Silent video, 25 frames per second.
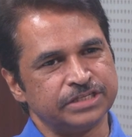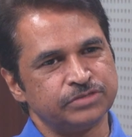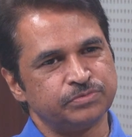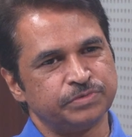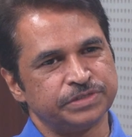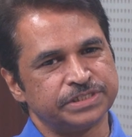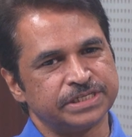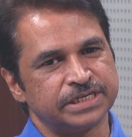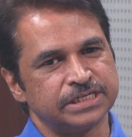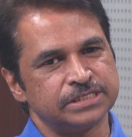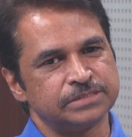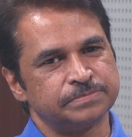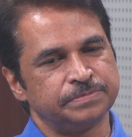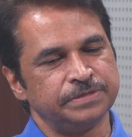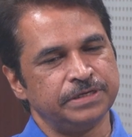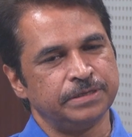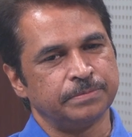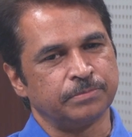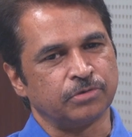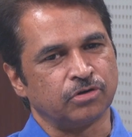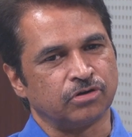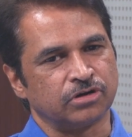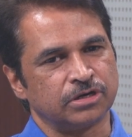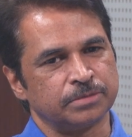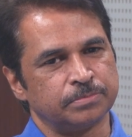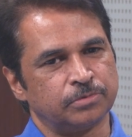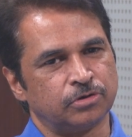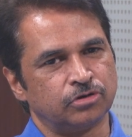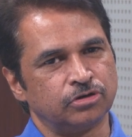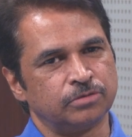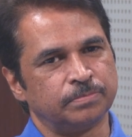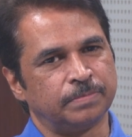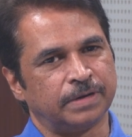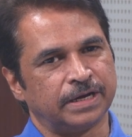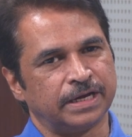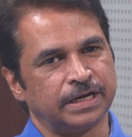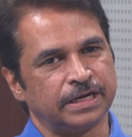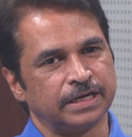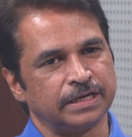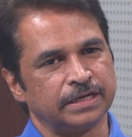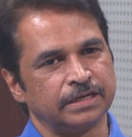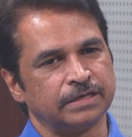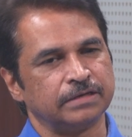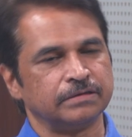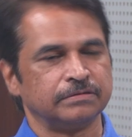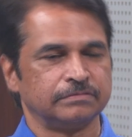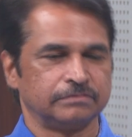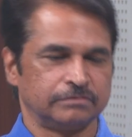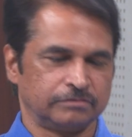which has been brought about by,